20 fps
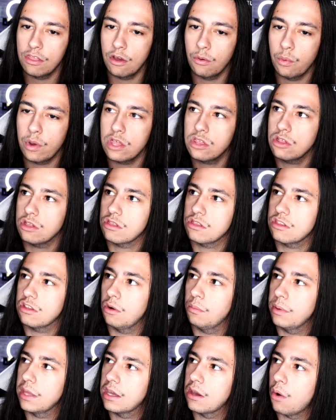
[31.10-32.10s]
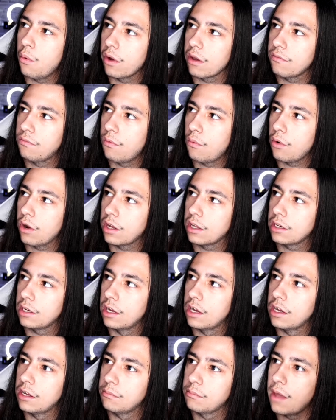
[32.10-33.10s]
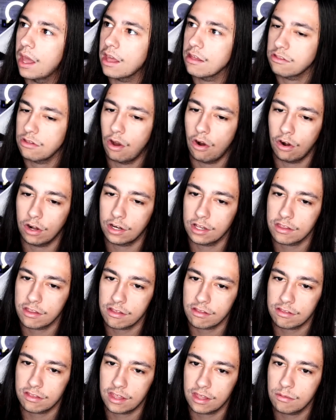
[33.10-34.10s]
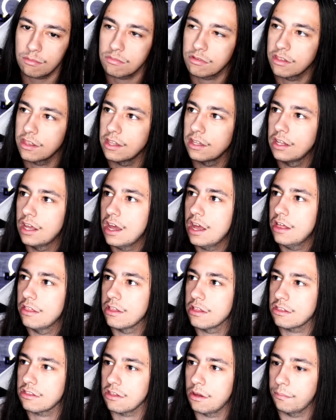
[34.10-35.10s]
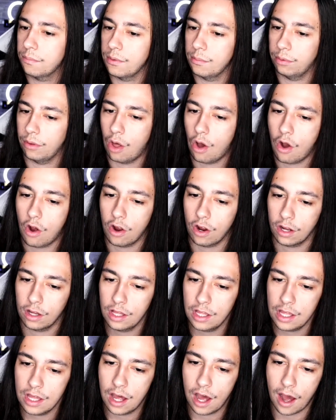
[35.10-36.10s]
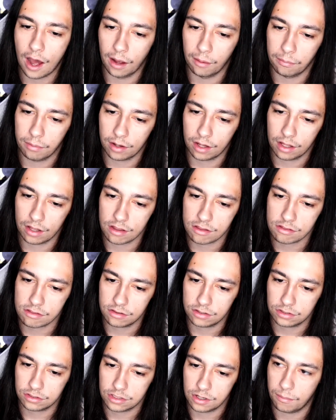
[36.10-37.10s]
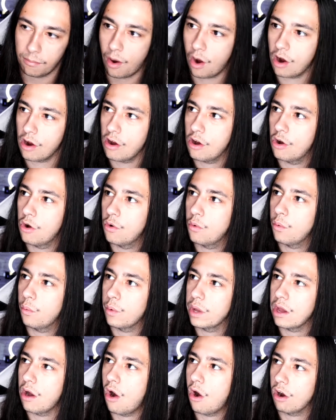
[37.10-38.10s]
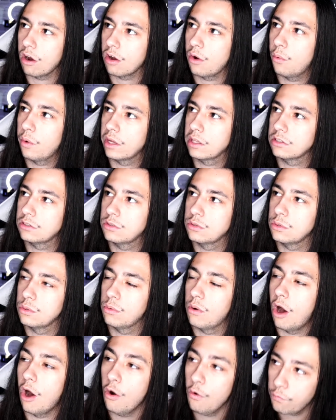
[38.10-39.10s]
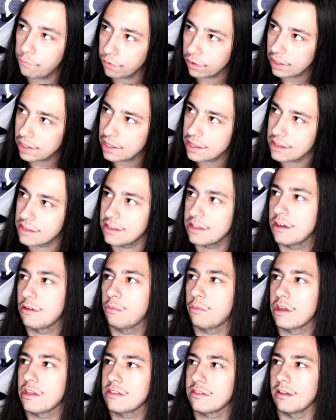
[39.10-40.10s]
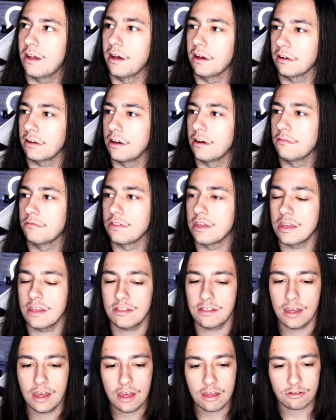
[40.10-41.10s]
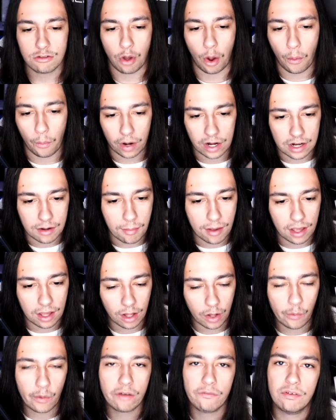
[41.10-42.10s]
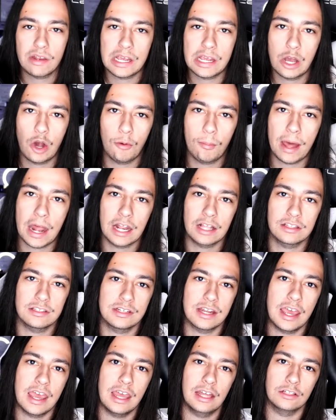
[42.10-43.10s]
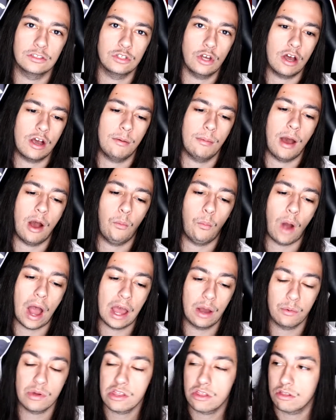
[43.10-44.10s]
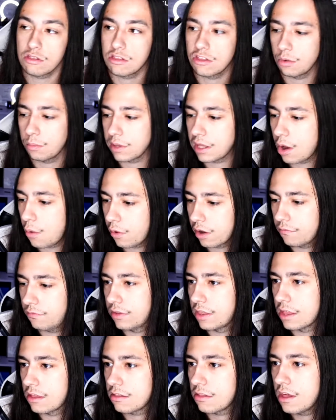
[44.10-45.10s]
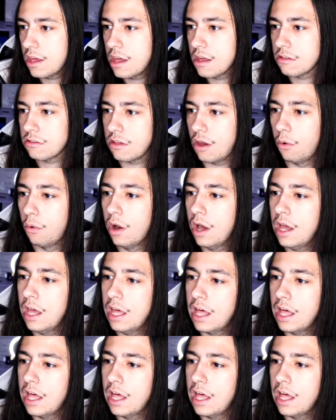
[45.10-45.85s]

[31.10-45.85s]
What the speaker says: that we should still be going for it, as hard as it seems that some people are, because tomorrow we are going to hopefully see a restock of these. So I wanted to make a quick video about it today and talk about why we should still be going for these. So